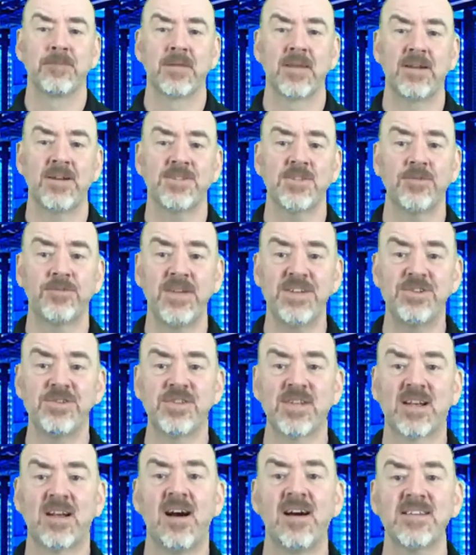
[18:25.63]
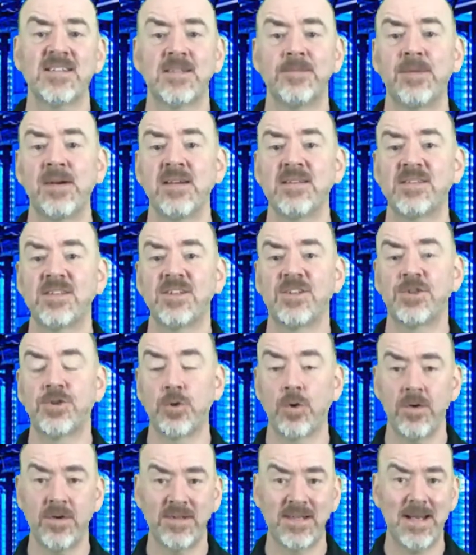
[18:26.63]
It also features a customized
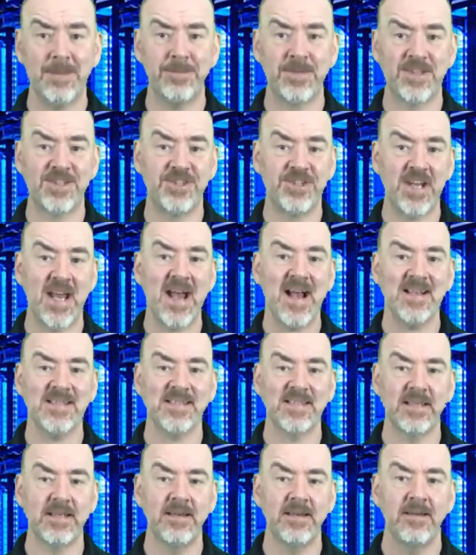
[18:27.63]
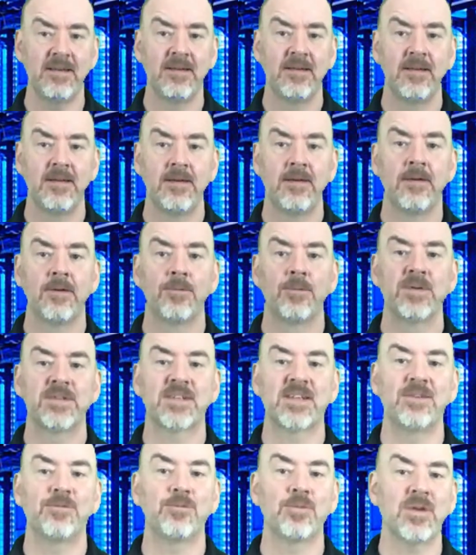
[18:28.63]
short depth chassis, which
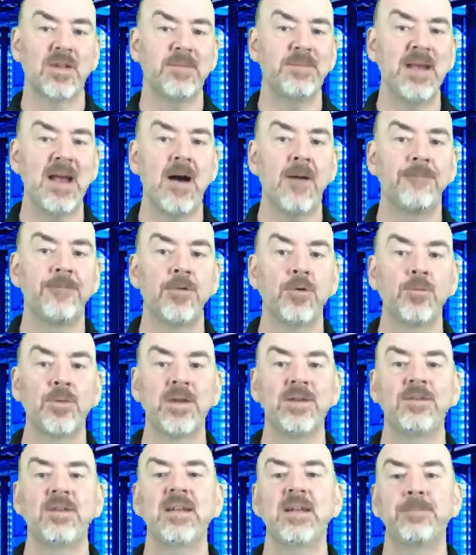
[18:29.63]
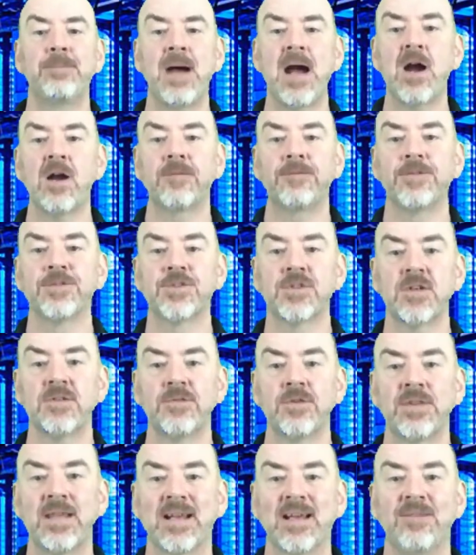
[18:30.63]
can really be helpful when you need a powerful
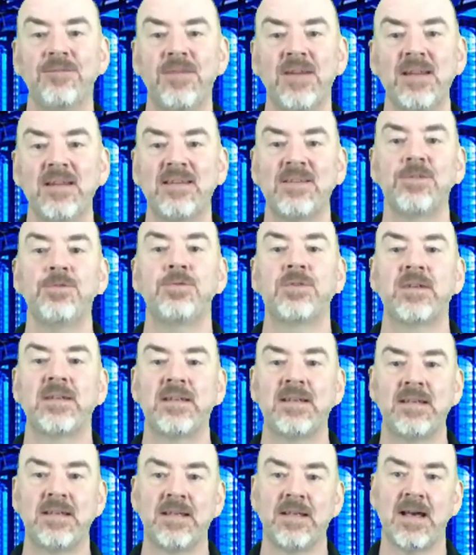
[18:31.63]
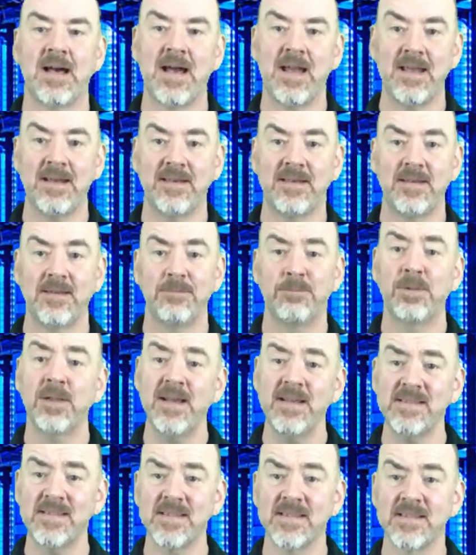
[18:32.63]
server that can fit into tight
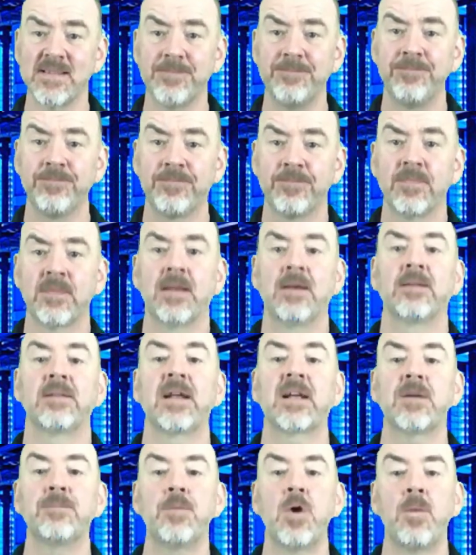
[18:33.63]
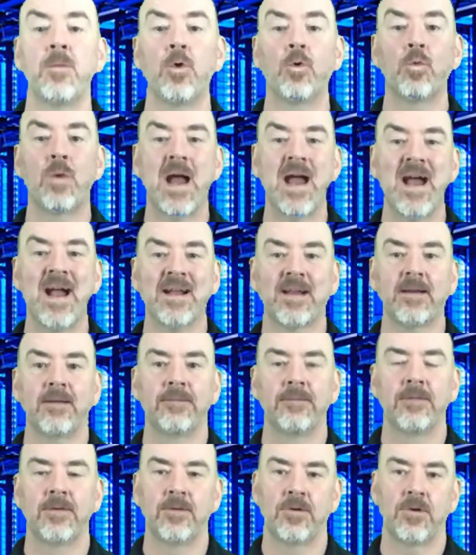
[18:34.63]
places, like a mobile rack
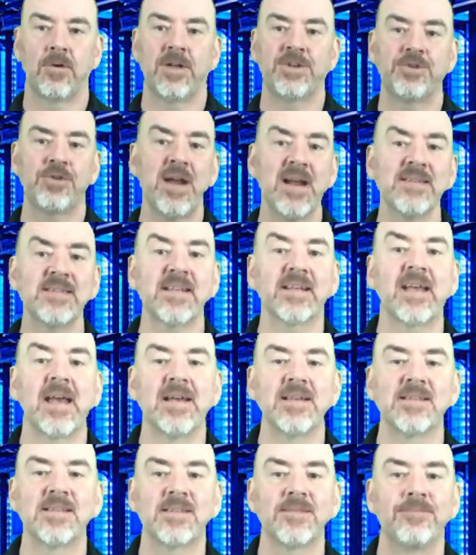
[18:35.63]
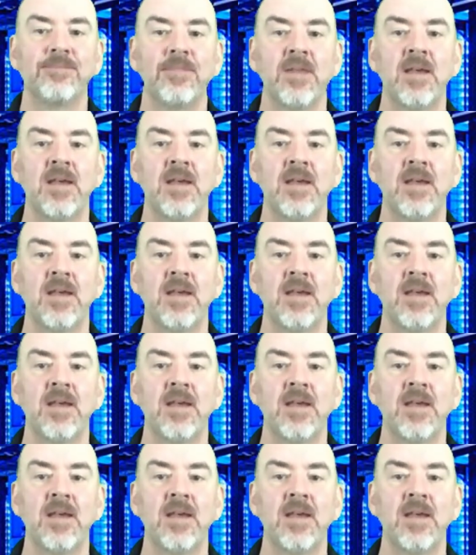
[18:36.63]
or a transit case.